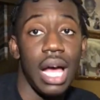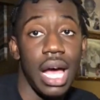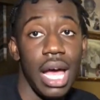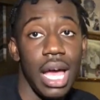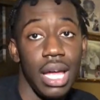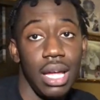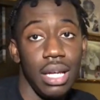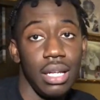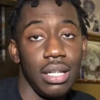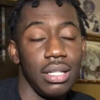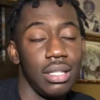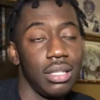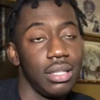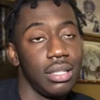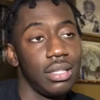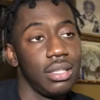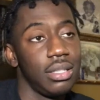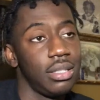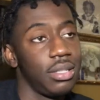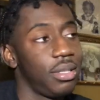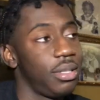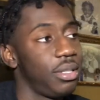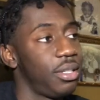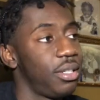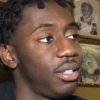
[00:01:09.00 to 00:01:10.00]
right?
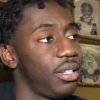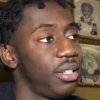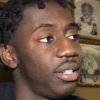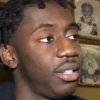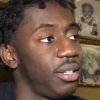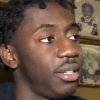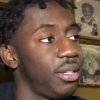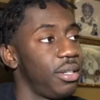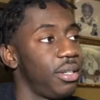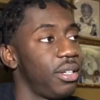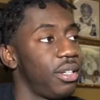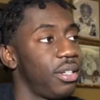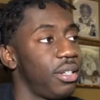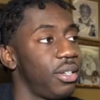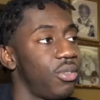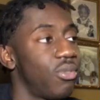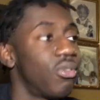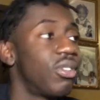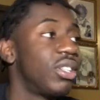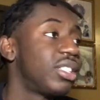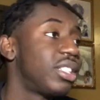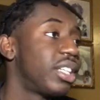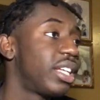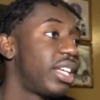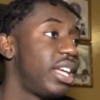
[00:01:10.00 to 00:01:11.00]

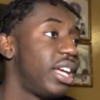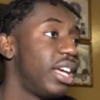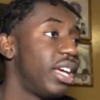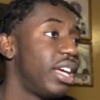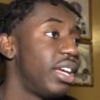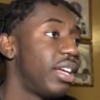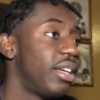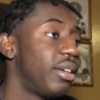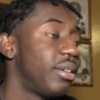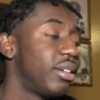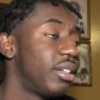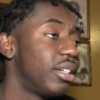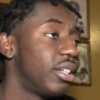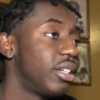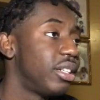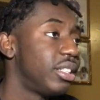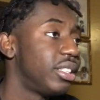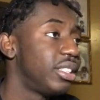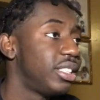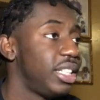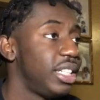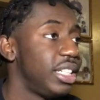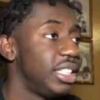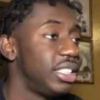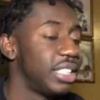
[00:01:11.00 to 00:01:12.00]
Rich the Kid,
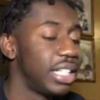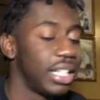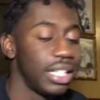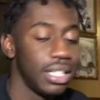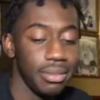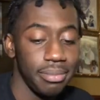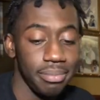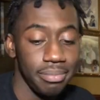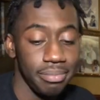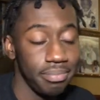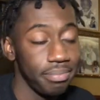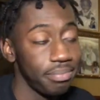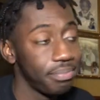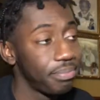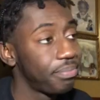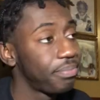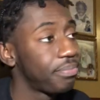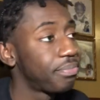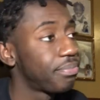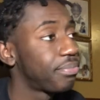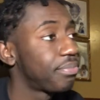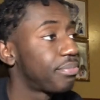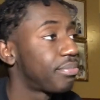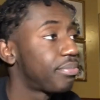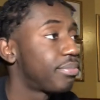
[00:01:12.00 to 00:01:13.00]
Tjay.
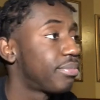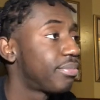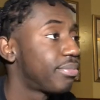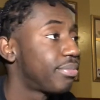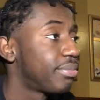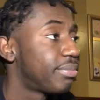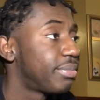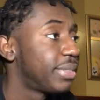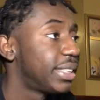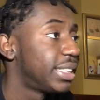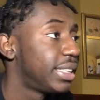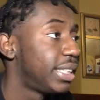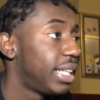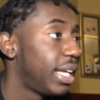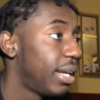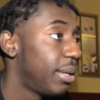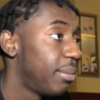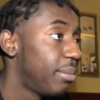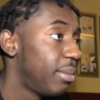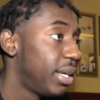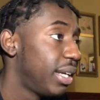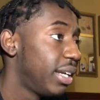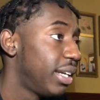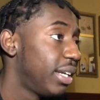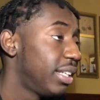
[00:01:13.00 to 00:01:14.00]
Let's get
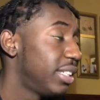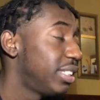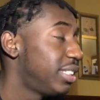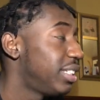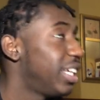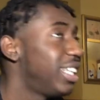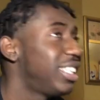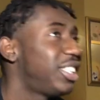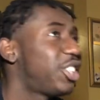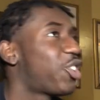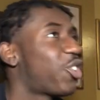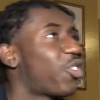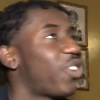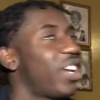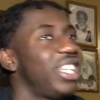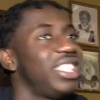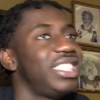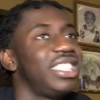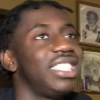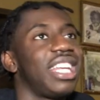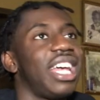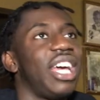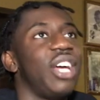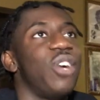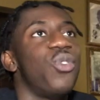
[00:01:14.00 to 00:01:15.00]
it, man. It's it's
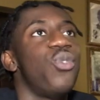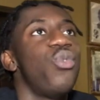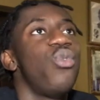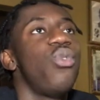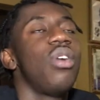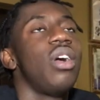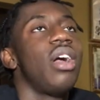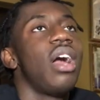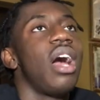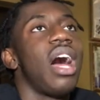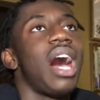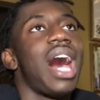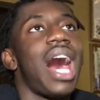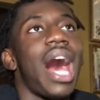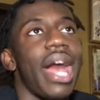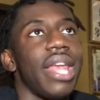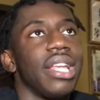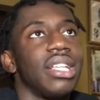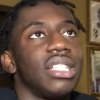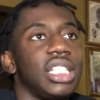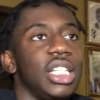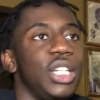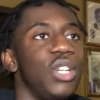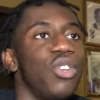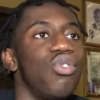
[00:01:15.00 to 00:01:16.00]
crazy. Like, who,
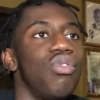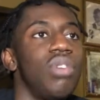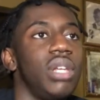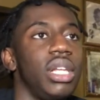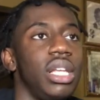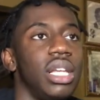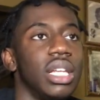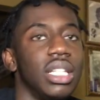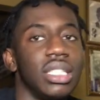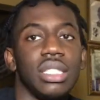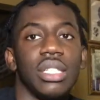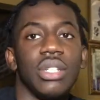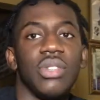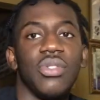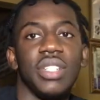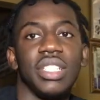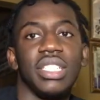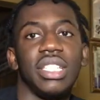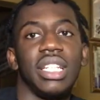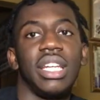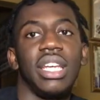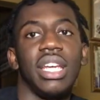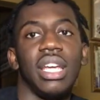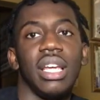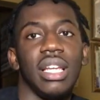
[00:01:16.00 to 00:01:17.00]
honestly, who really listen to Rich
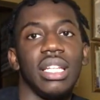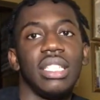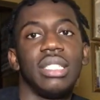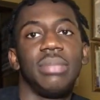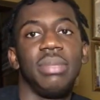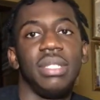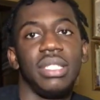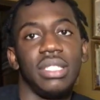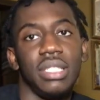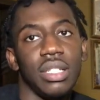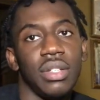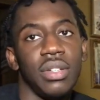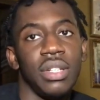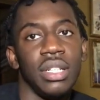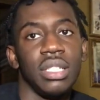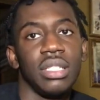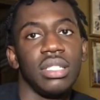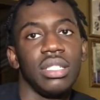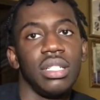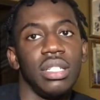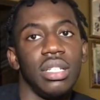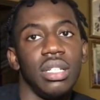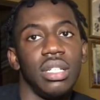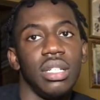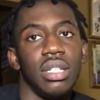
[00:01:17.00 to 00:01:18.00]
the Kid? Let's be serious.
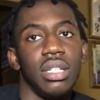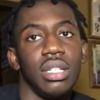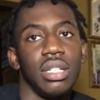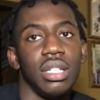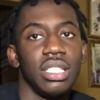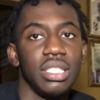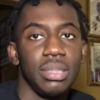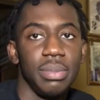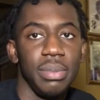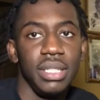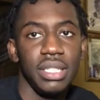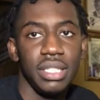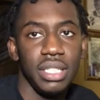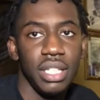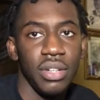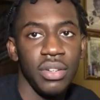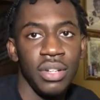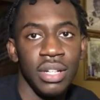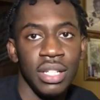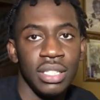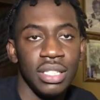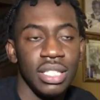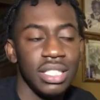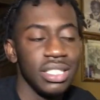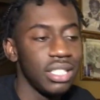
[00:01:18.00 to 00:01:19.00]
Let's be
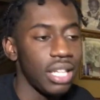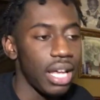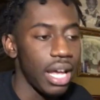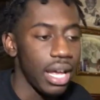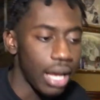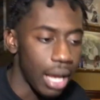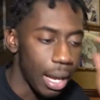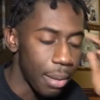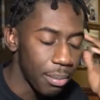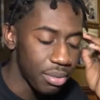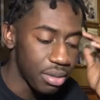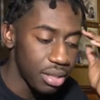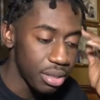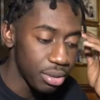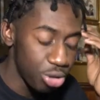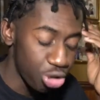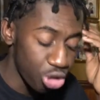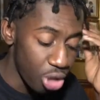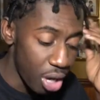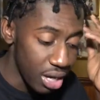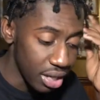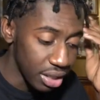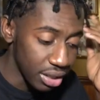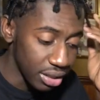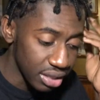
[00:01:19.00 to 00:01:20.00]
serious. It's like, I'm
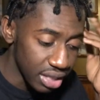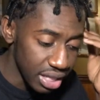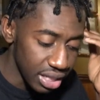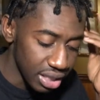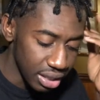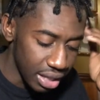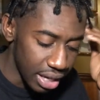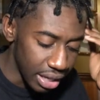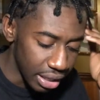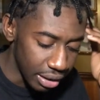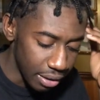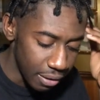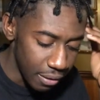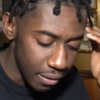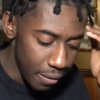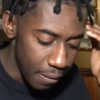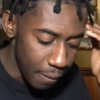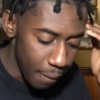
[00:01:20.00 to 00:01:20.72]
trying to think, like,